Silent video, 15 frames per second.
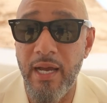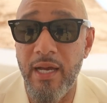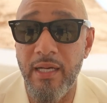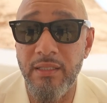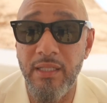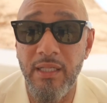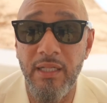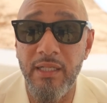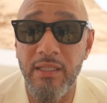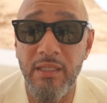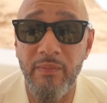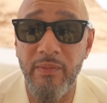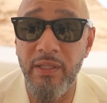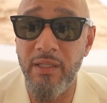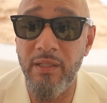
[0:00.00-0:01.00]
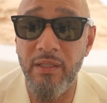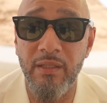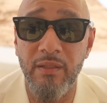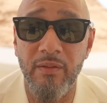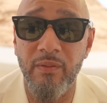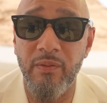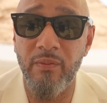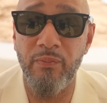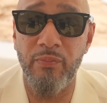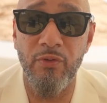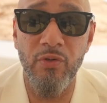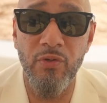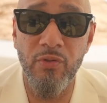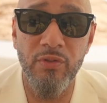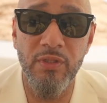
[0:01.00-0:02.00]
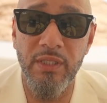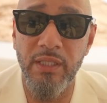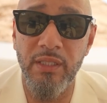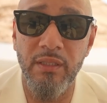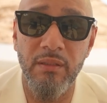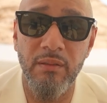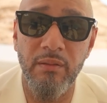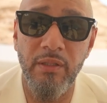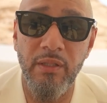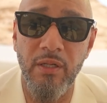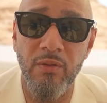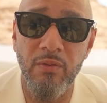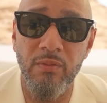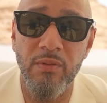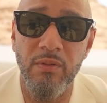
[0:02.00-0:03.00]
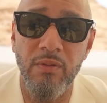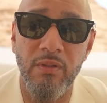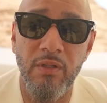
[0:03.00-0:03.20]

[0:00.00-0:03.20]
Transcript: I say let them get bruised and, you know,